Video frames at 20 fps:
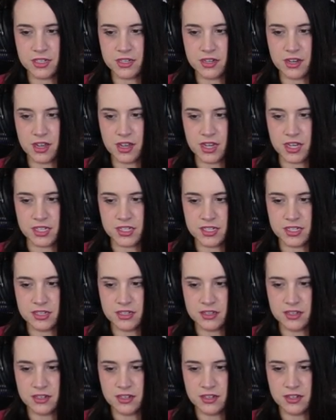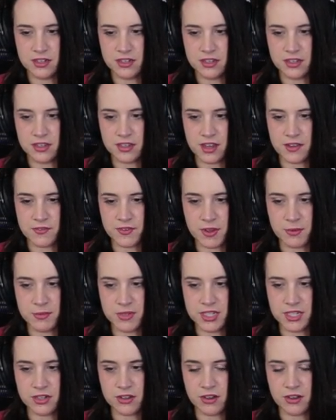Tonight, I've
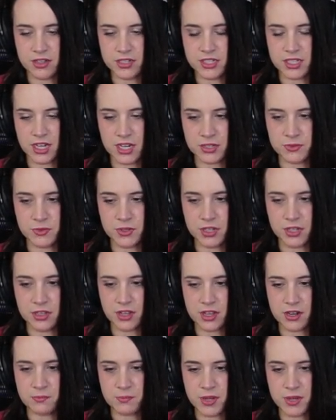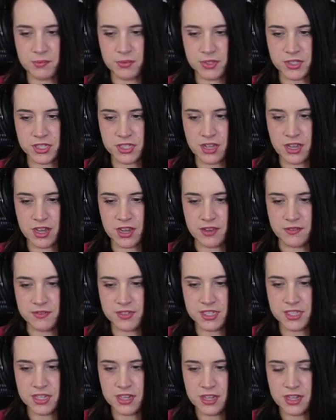come into contact with a lot of people's
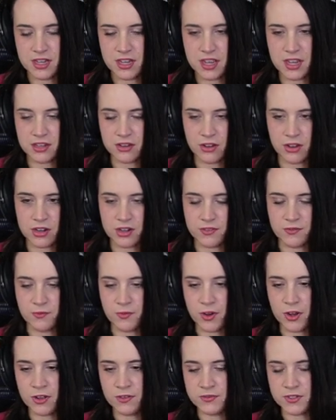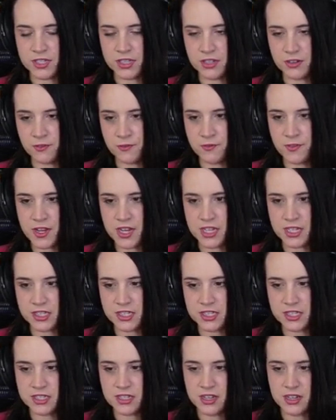lives and got involved in their
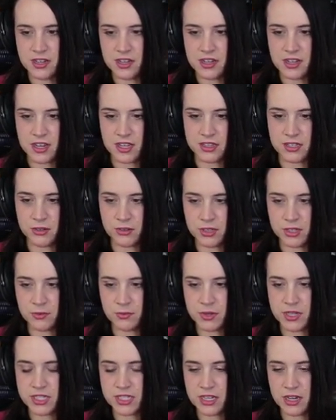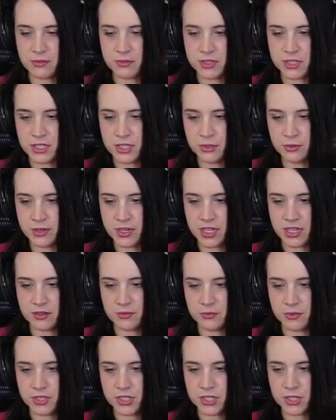fates. And the only reason I was doing
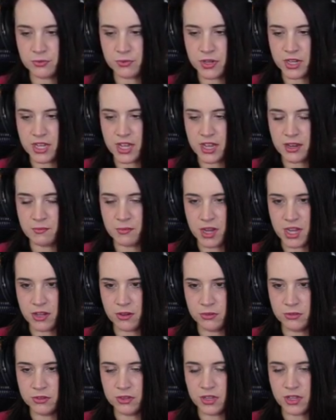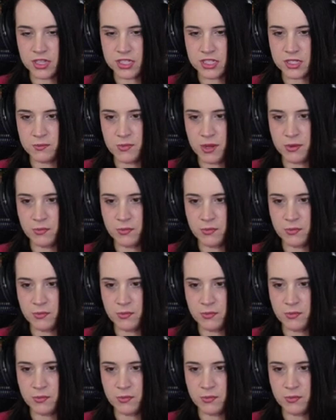it was to regain my own lost